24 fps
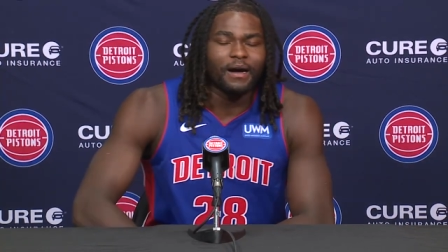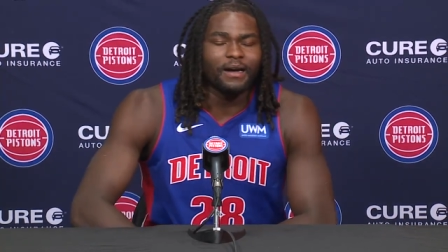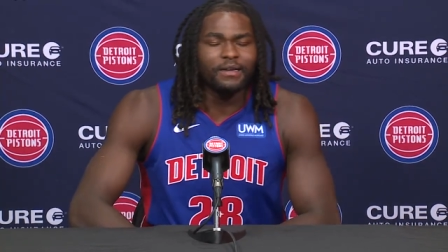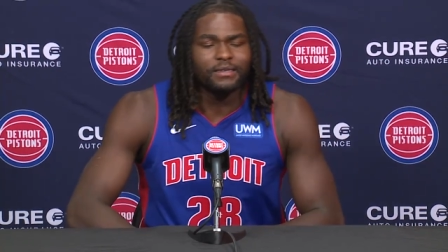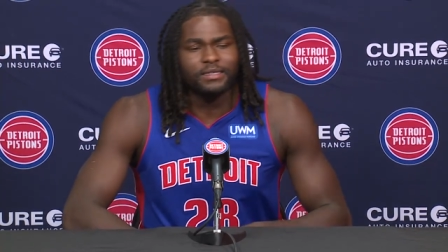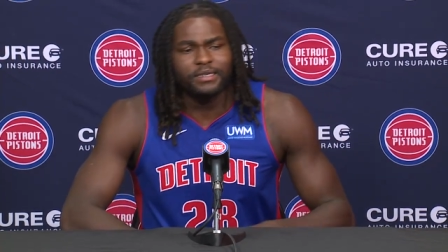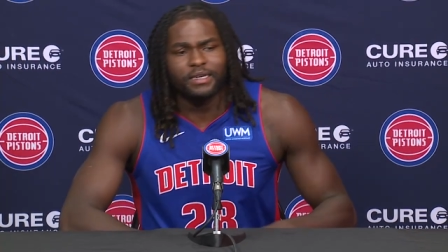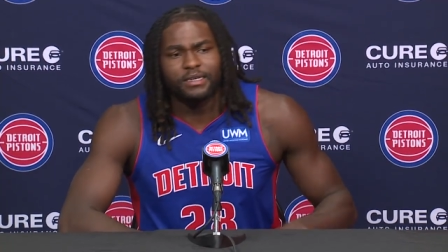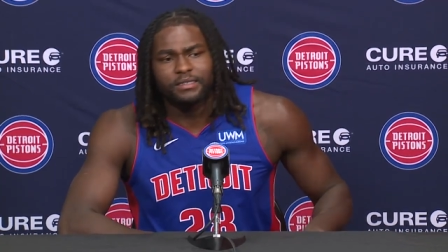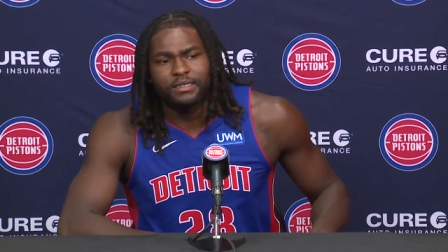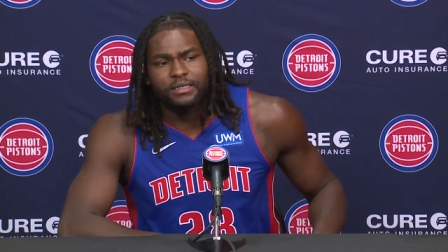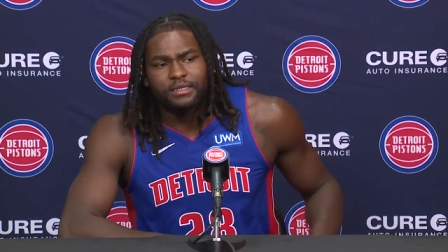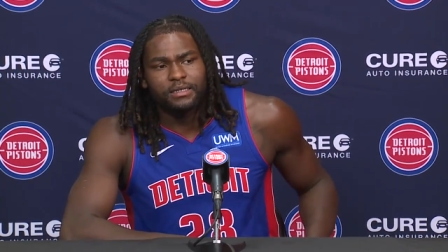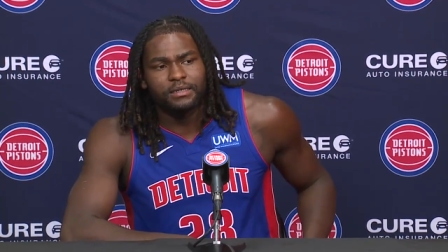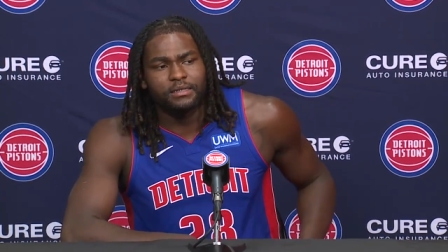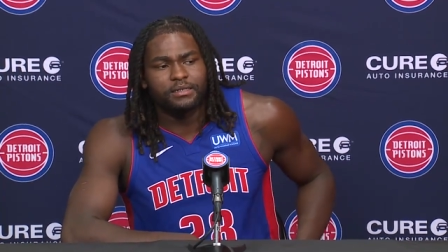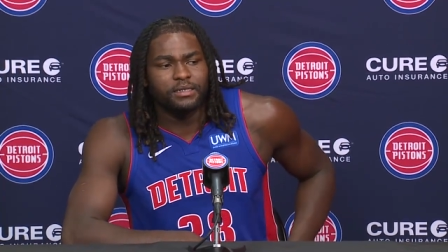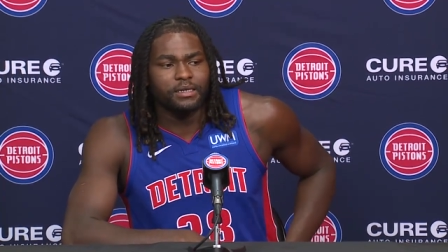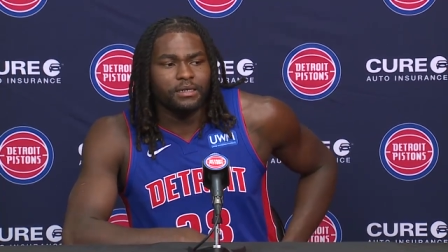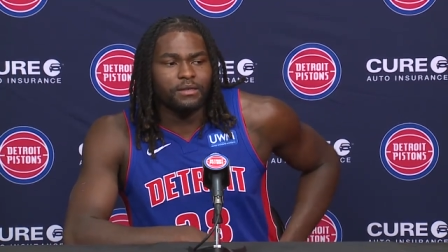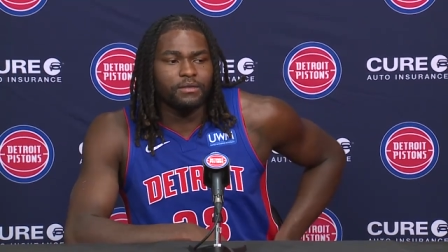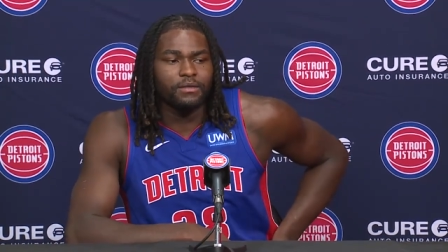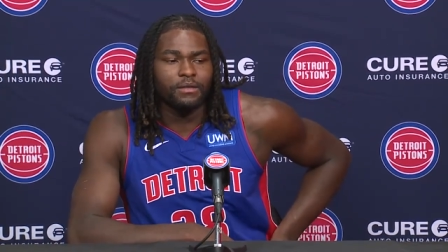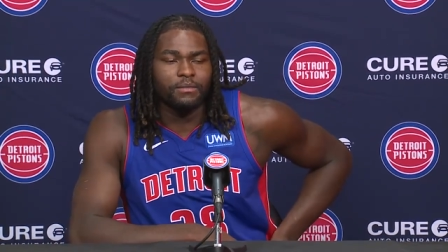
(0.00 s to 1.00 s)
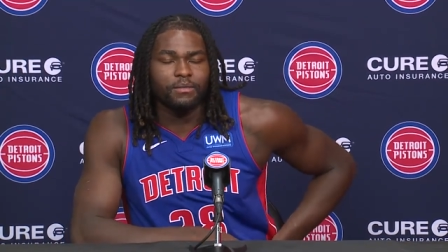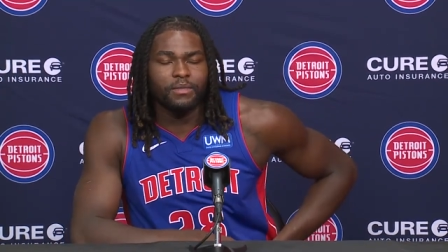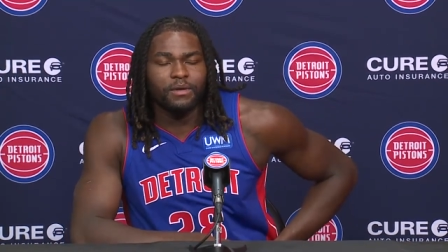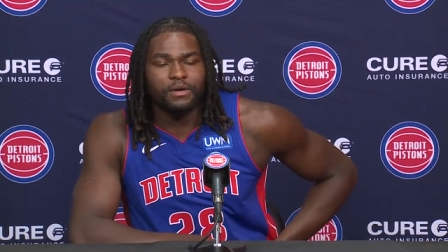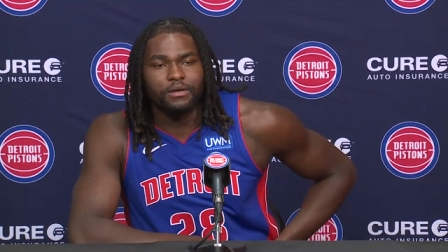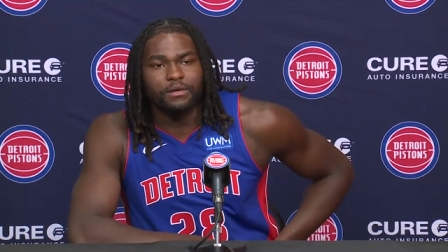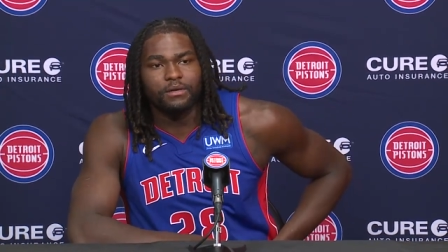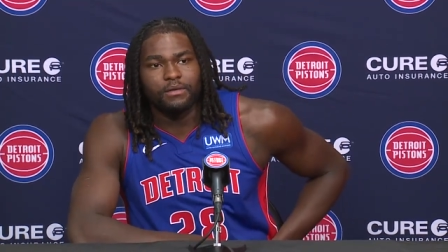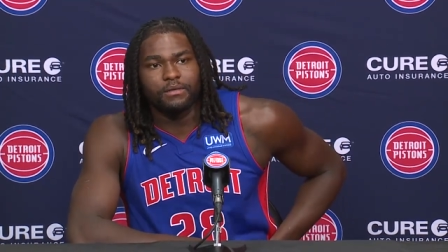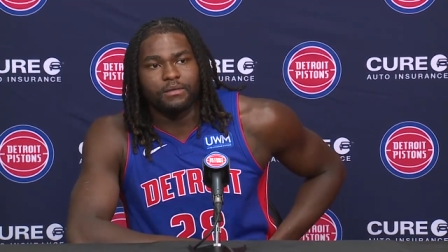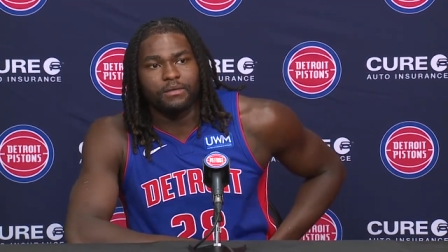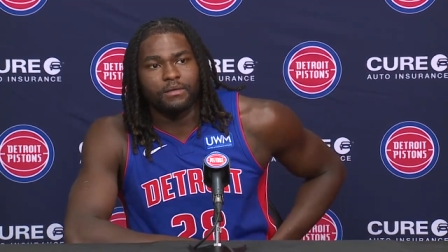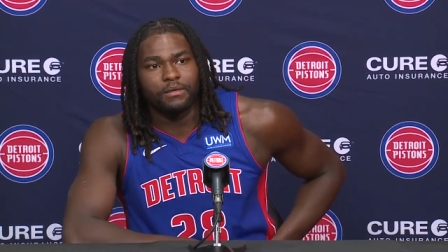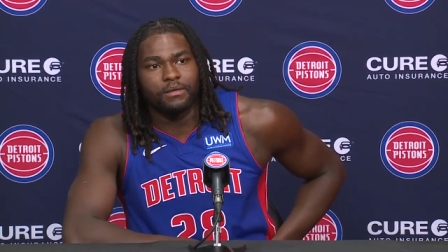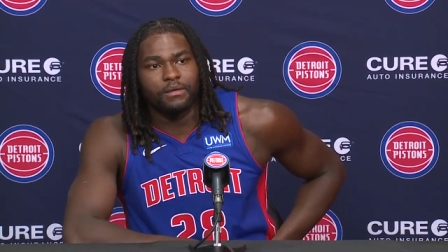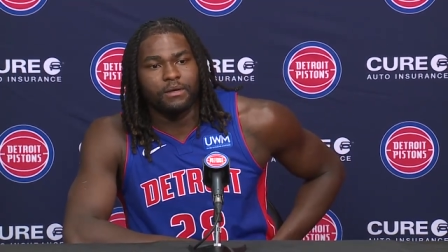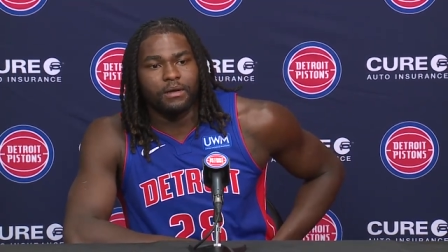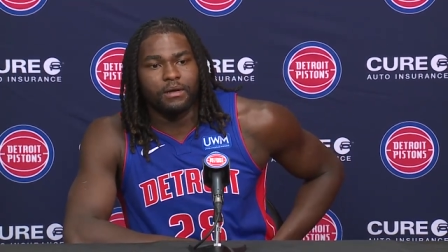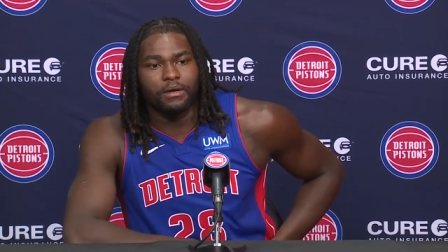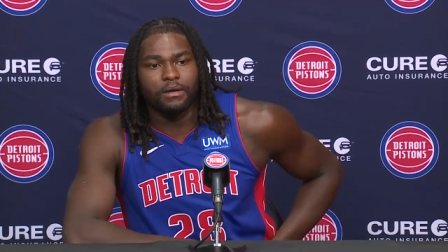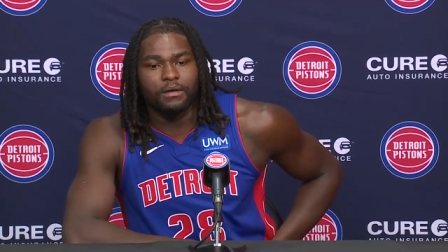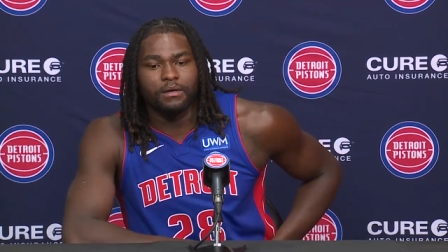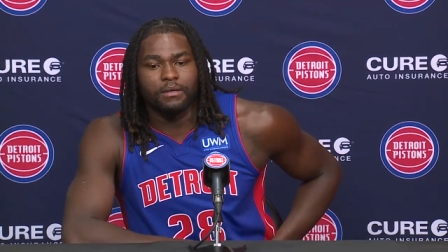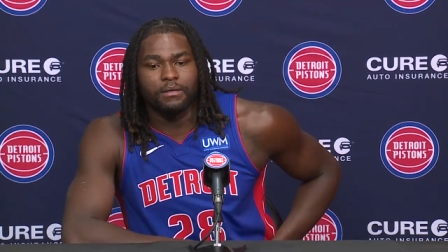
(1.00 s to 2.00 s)
I'll say just continue to build,
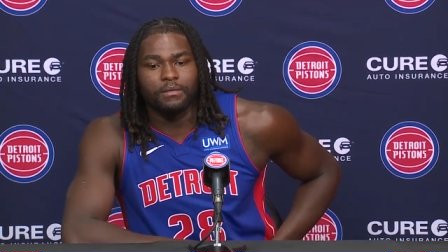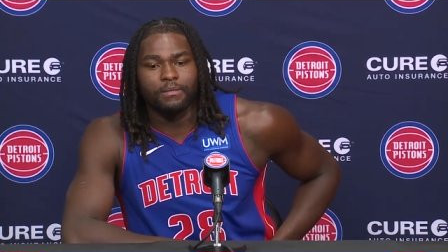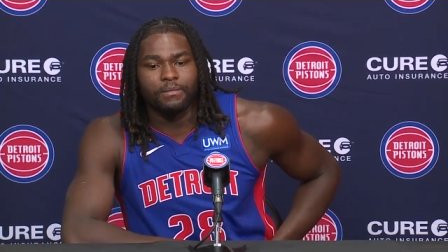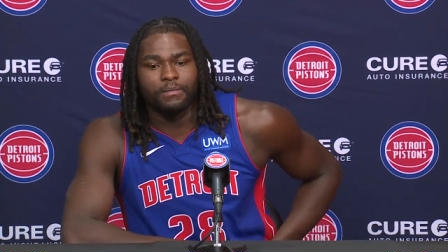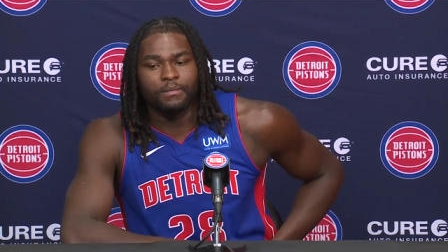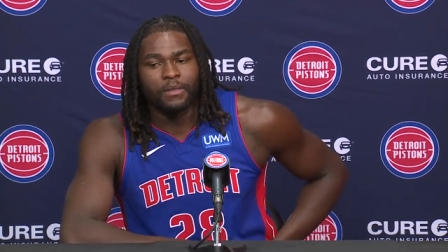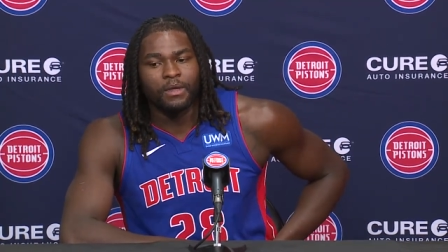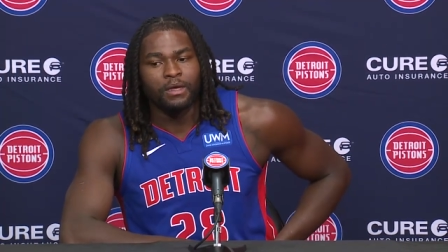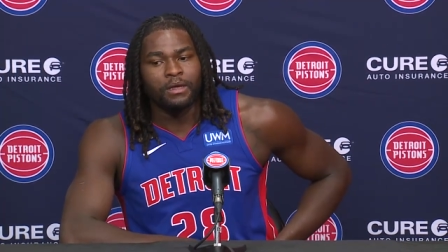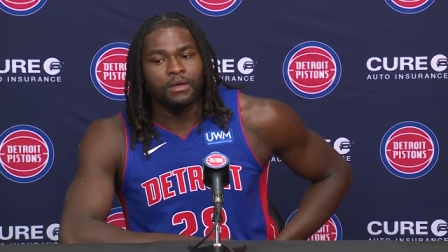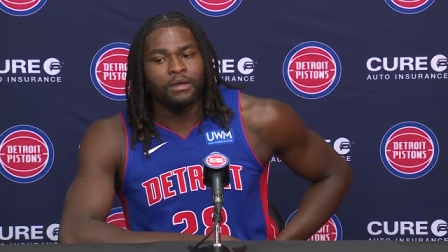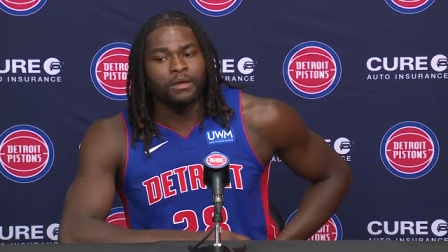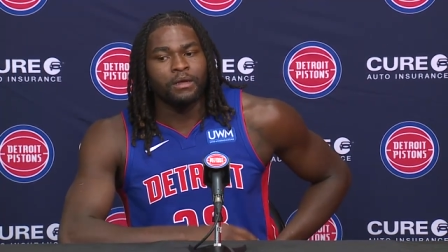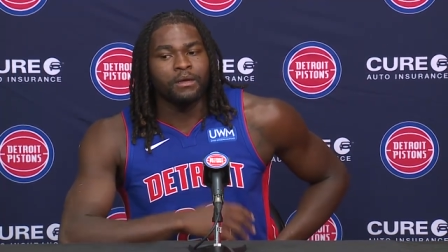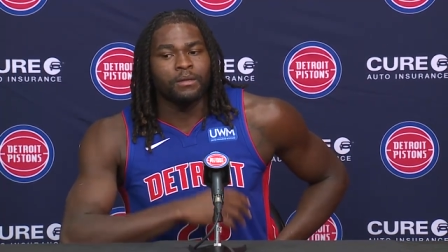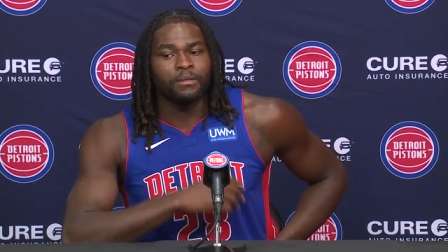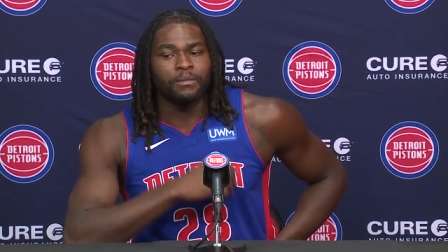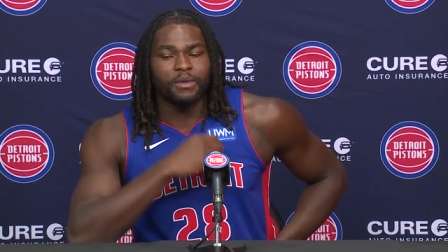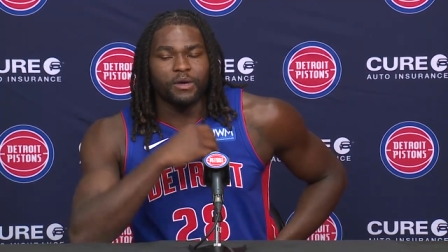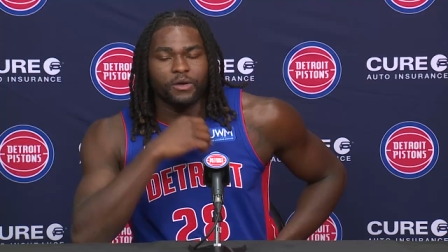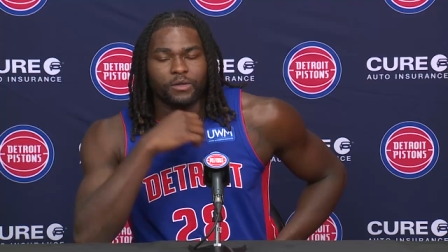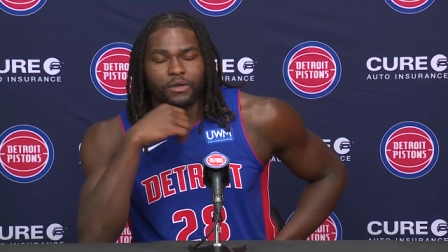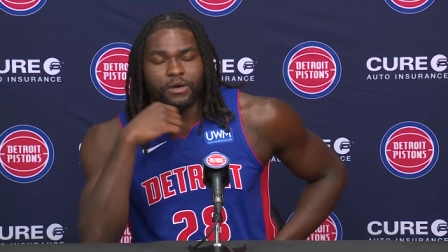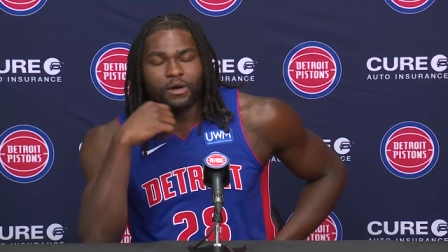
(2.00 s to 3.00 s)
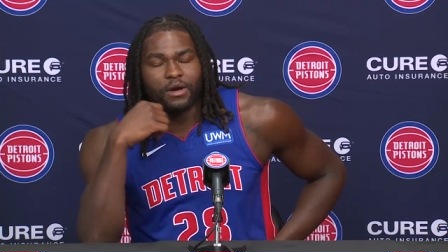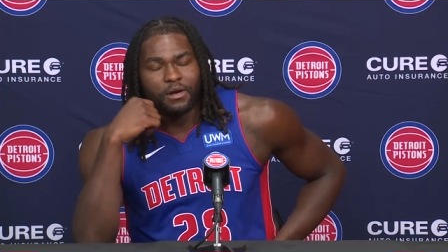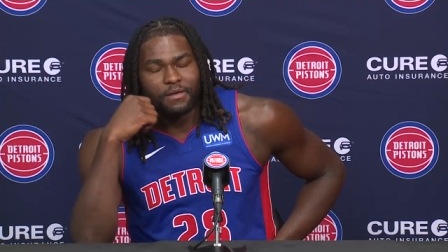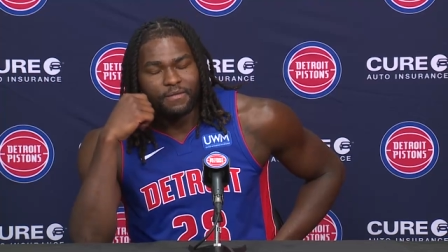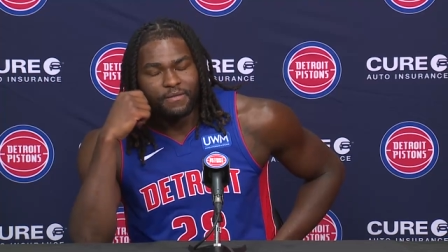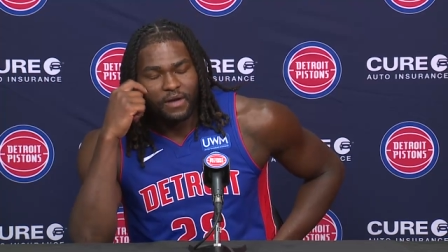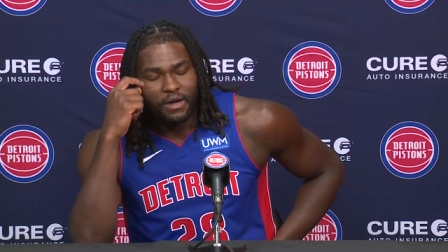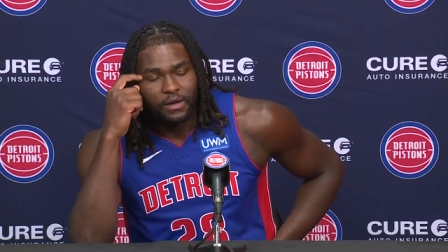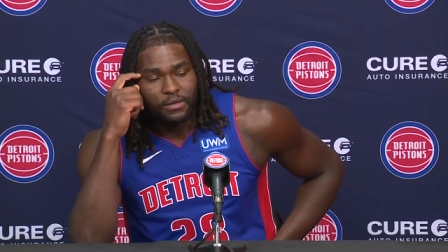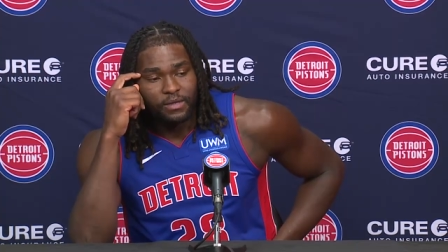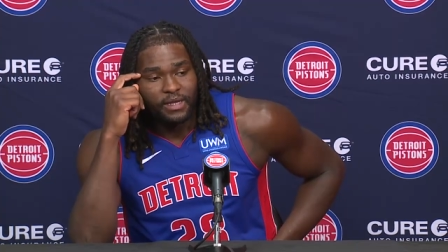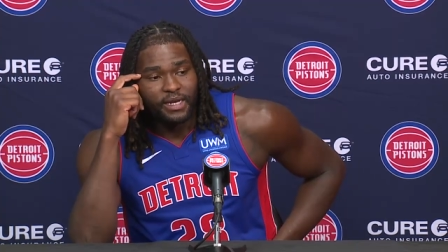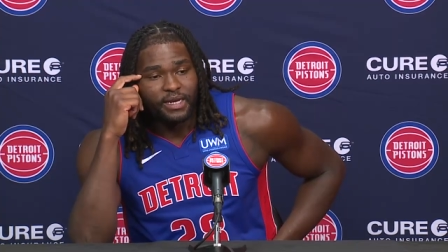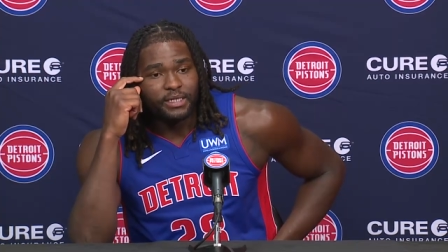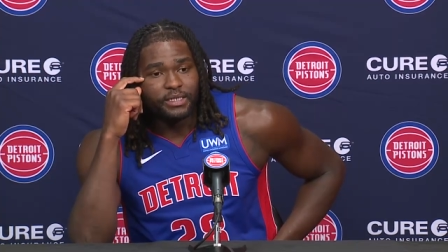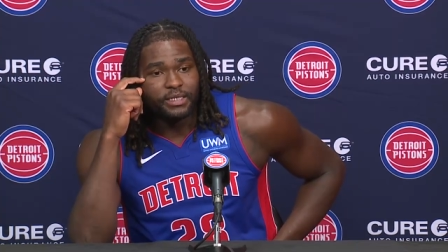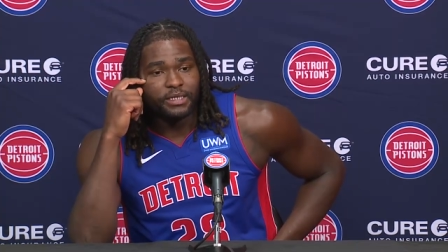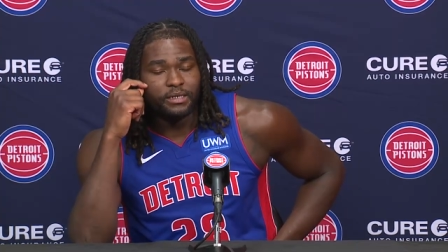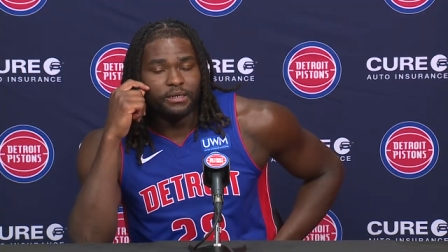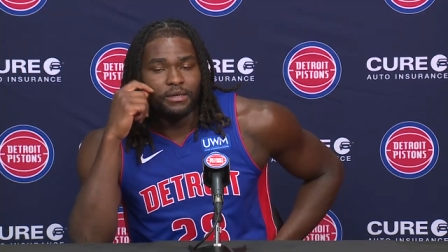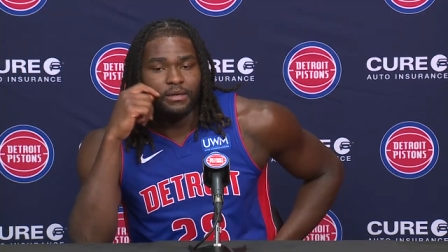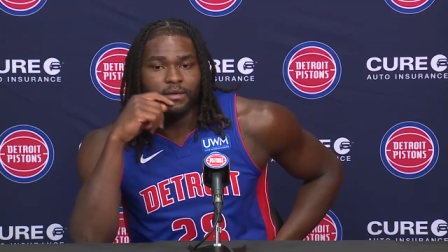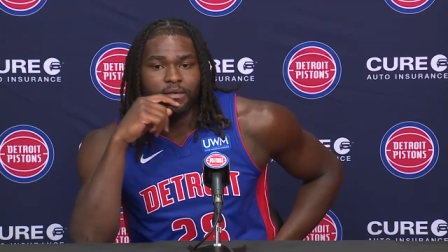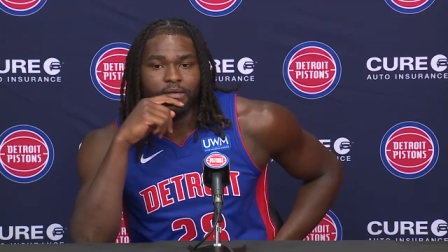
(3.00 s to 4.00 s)
build on our
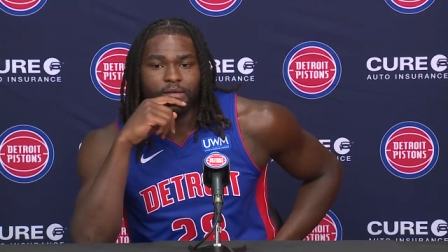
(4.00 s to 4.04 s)
foundation.